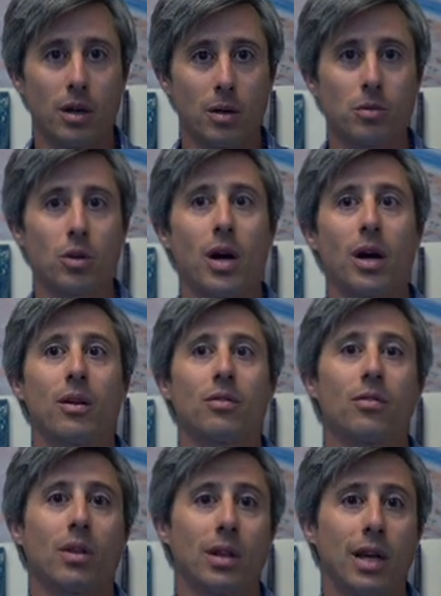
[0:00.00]
to
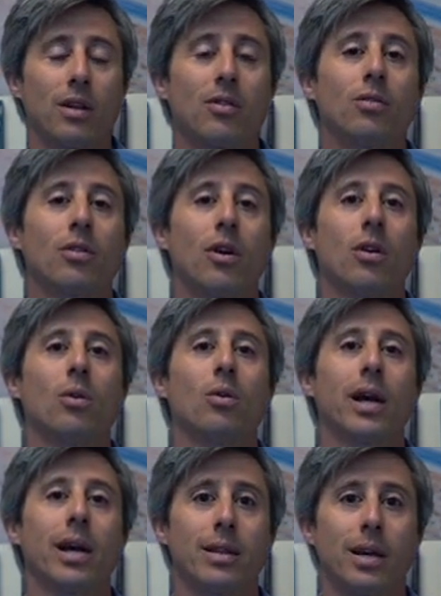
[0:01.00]
us, let us
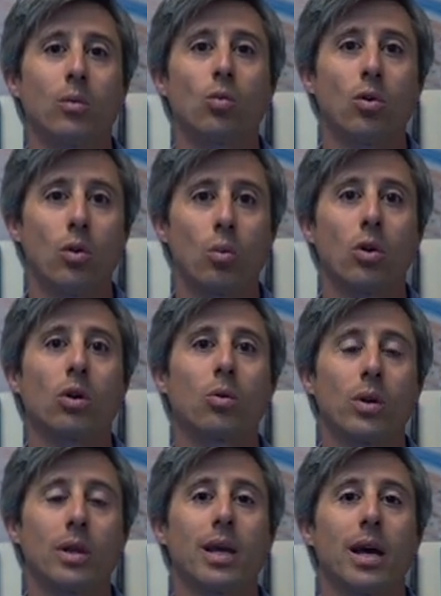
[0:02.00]
know, and then we'll work
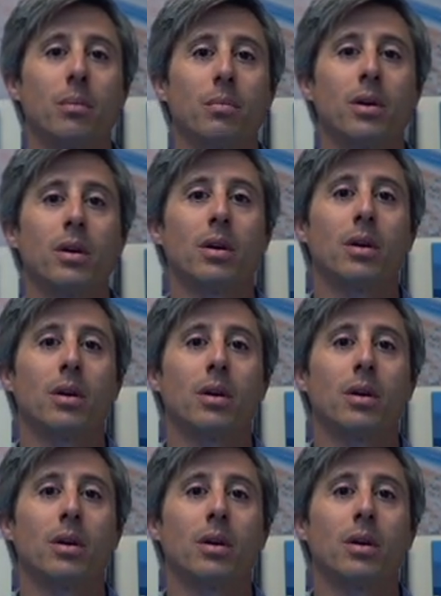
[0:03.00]
with them